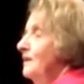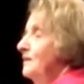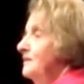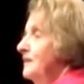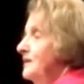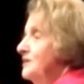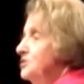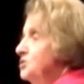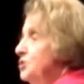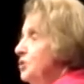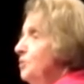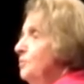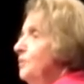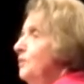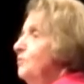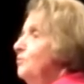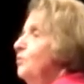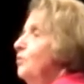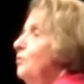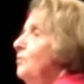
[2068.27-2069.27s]
that
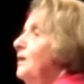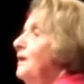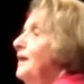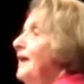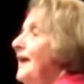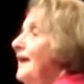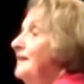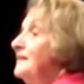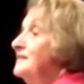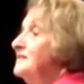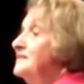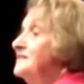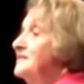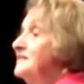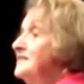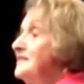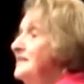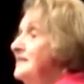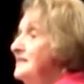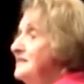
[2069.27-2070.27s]
German woman had a
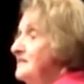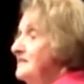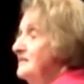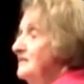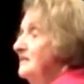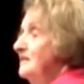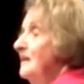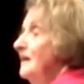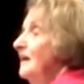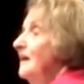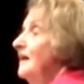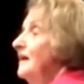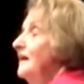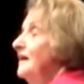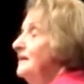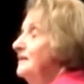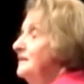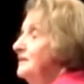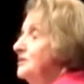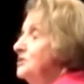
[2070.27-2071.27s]
seat
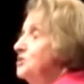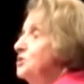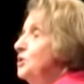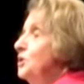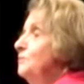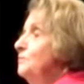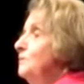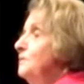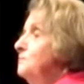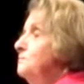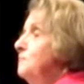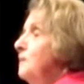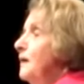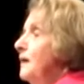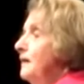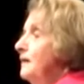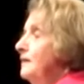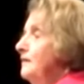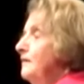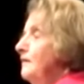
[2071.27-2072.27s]
in the German
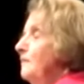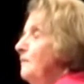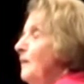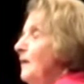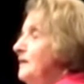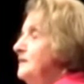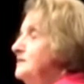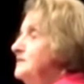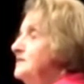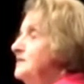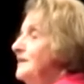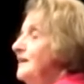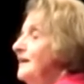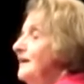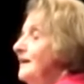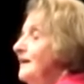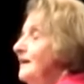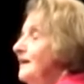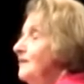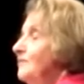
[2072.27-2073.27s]
parliament
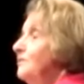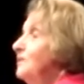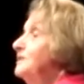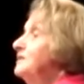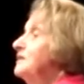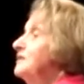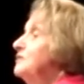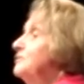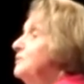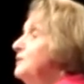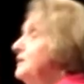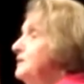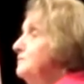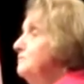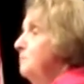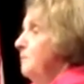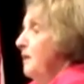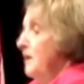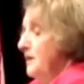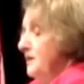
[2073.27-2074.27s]
with the
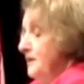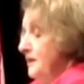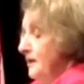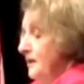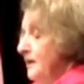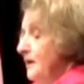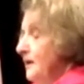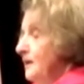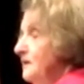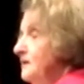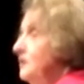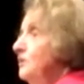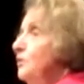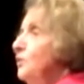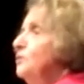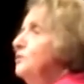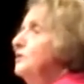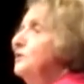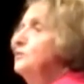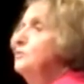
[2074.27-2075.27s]
Green Party. You
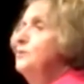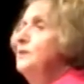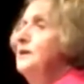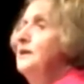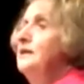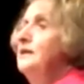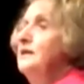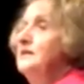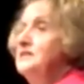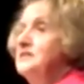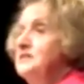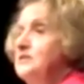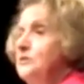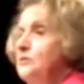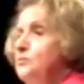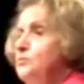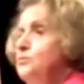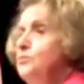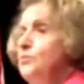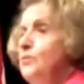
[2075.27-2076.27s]
know, the green is the
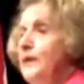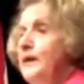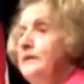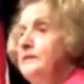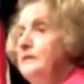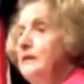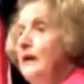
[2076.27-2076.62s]
new red